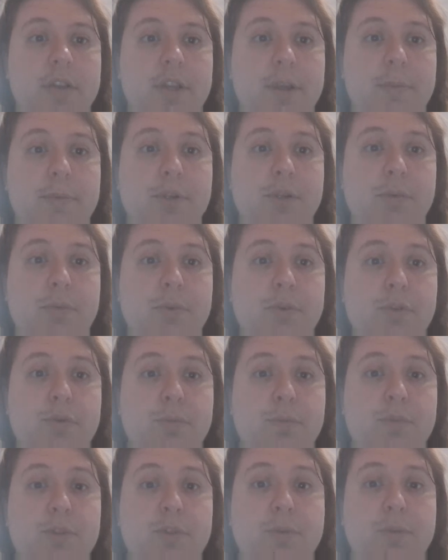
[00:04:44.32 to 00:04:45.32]
The episode was,
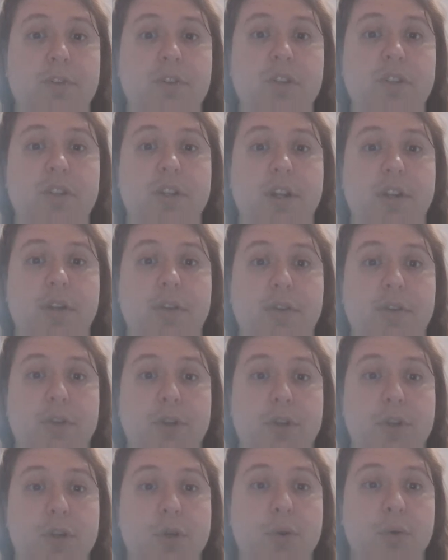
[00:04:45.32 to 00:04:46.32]
was originally titled
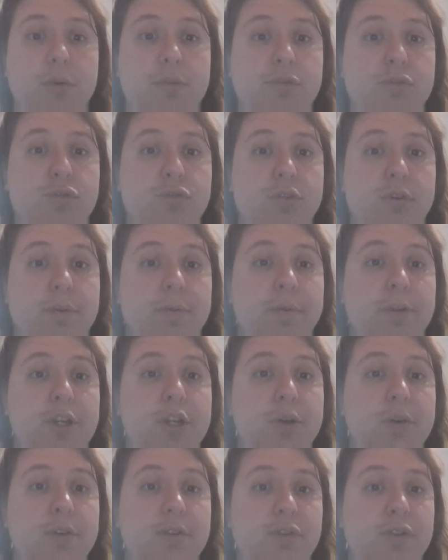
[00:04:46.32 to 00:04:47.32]
You're in,
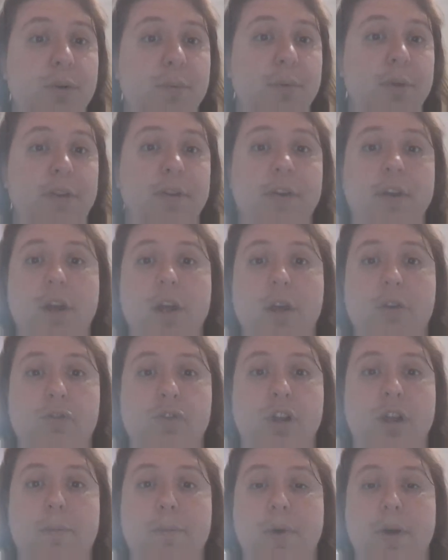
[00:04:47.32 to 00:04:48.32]
You're in Trouble, a
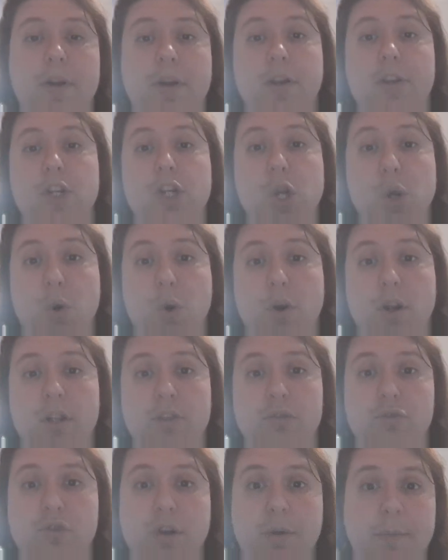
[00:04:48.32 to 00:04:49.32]
joking pun on You're
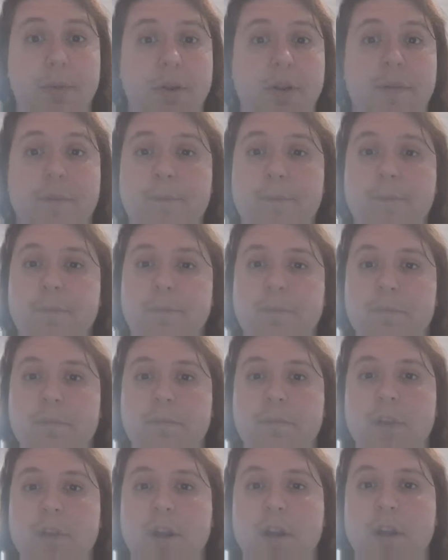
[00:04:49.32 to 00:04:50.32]
in Trouble.
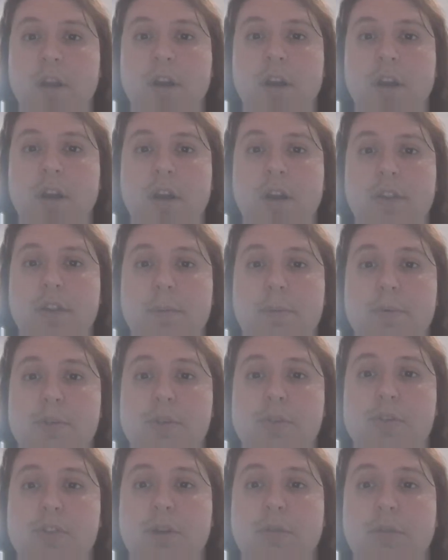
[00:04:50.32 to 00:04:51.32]
The
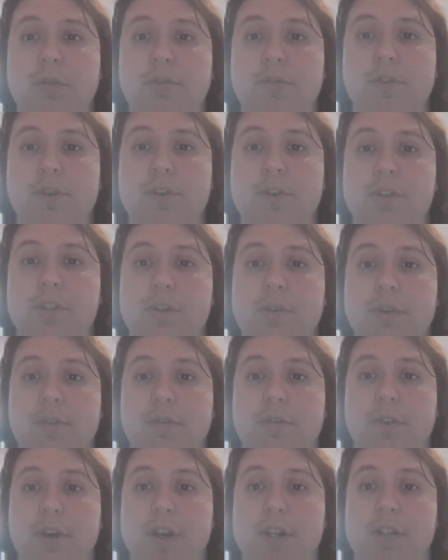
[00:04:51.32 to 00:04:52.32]
episode's title refers to a
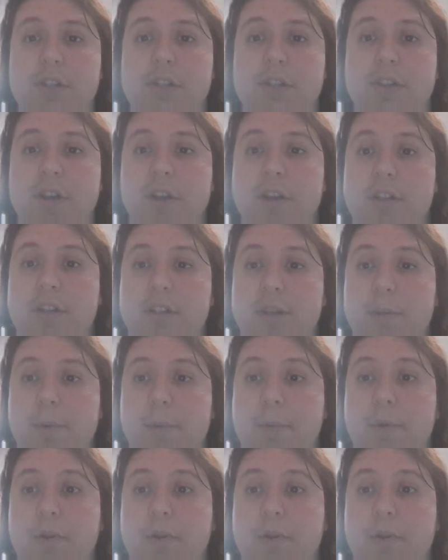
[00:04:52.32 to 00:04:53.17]
phrase said by